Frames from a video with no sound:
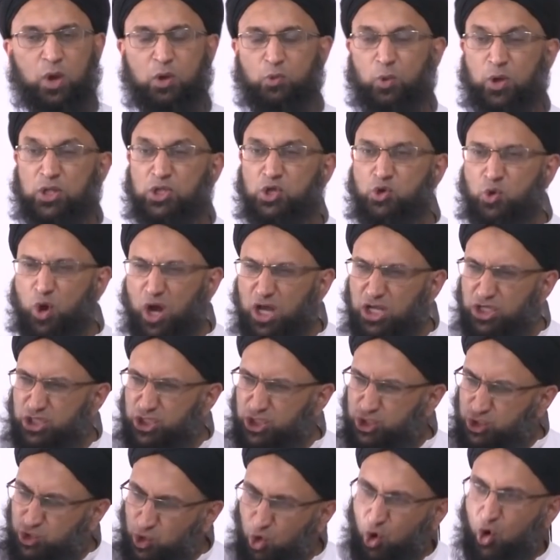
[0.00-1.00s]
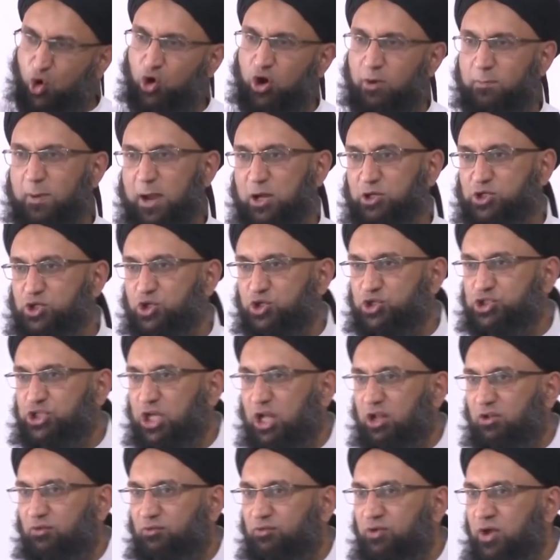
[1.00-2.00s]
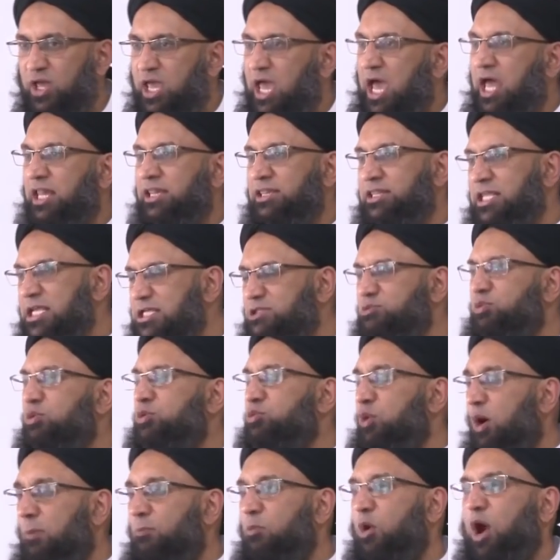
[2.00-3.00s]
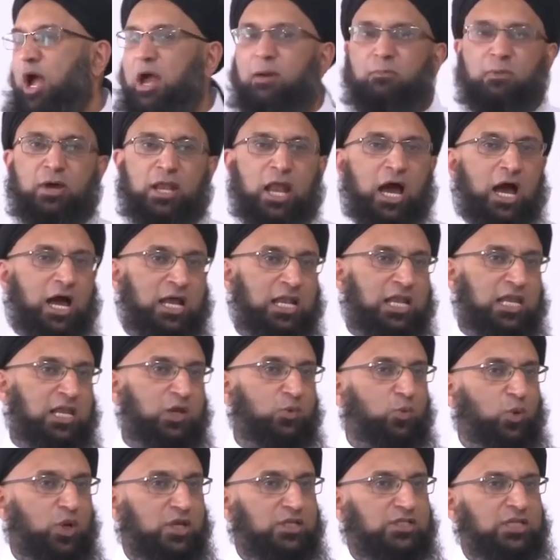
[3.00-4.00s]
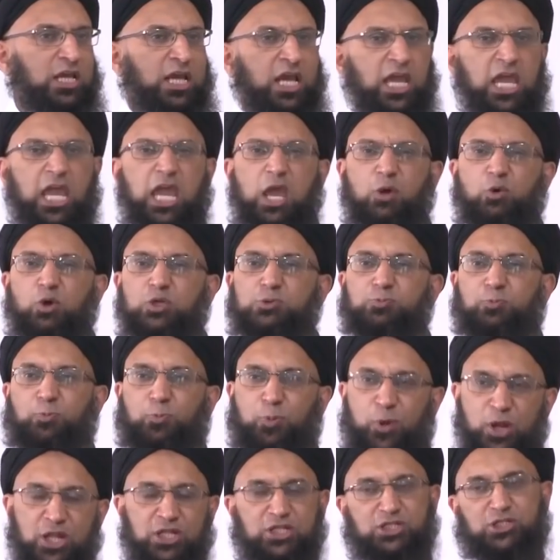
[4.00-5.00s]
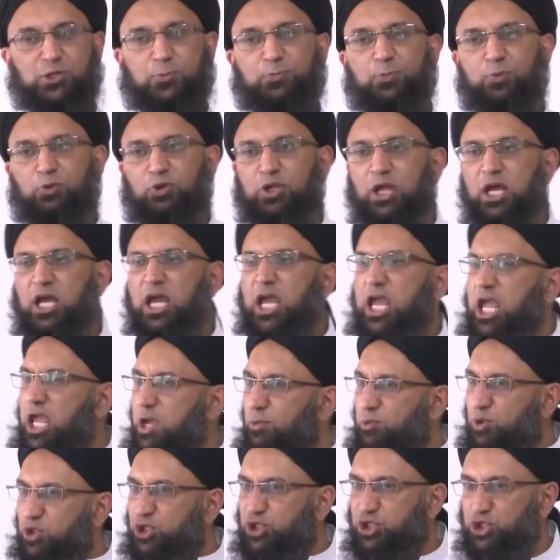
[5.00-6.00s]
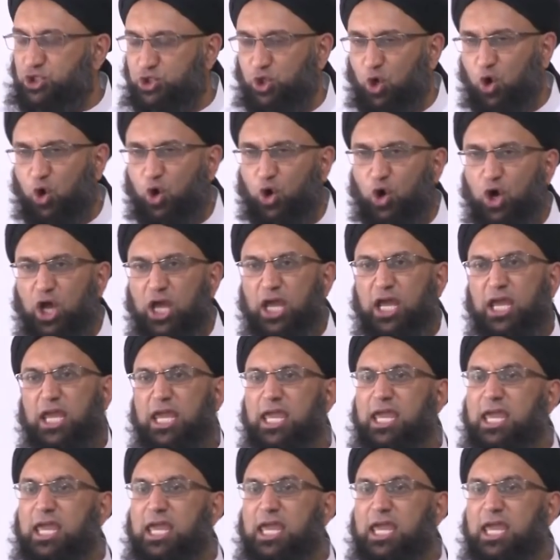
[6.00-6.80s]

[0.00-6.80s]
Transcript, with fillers: When, when you are sure about yourself, and this was what Muhammad Ali was. He was principled. He was sure.